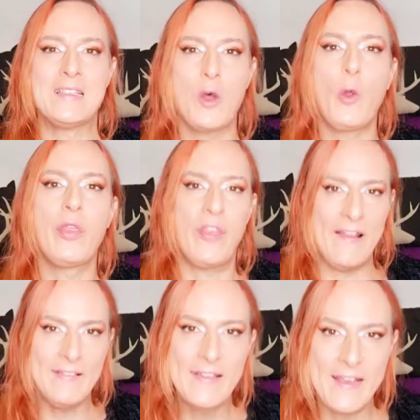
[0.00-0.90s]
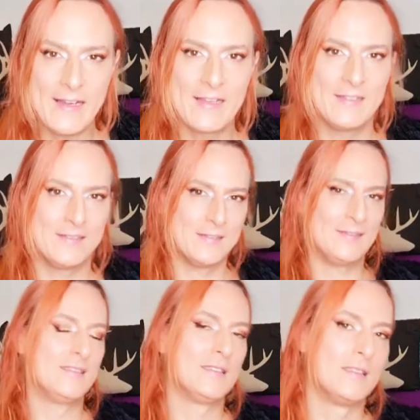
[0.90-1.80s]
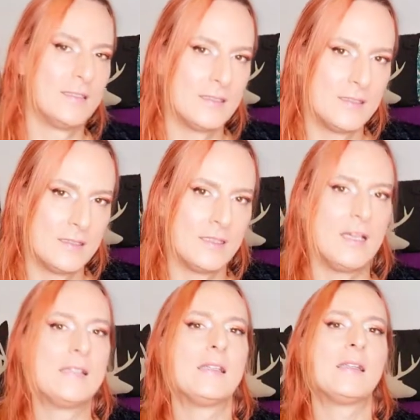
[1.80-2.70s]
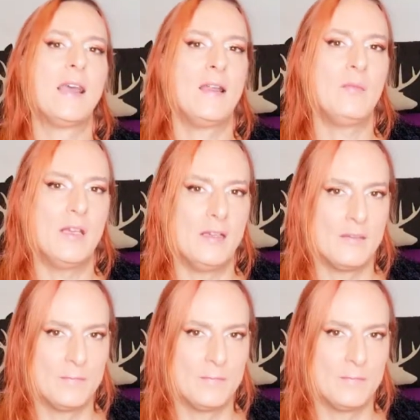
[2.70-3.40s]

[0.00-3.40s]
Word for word: as authentic as it can be?